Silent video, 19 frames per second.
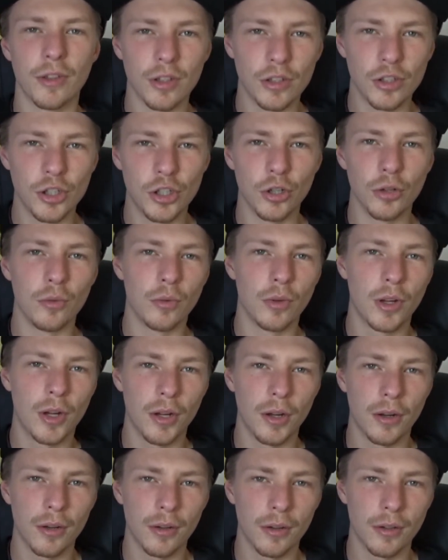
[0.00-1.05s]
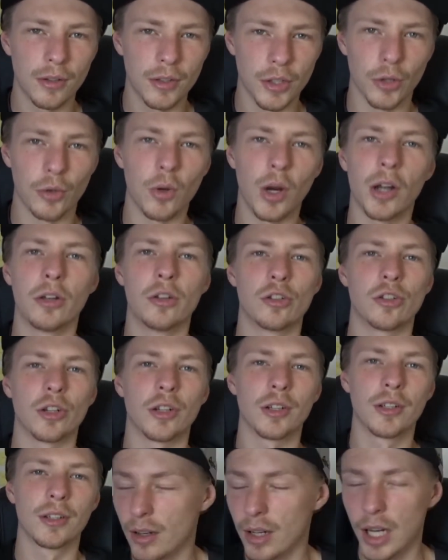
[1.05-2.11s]
the Duke
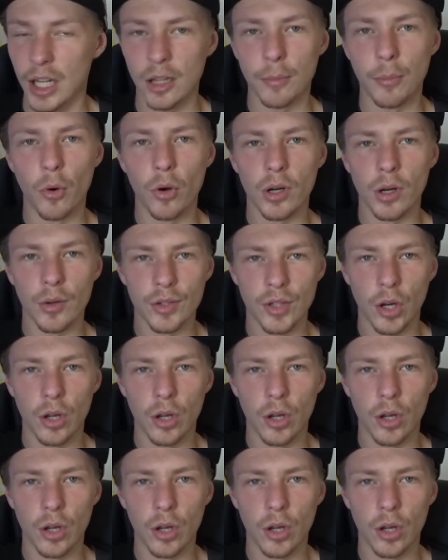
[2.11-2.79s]
200. At the point I was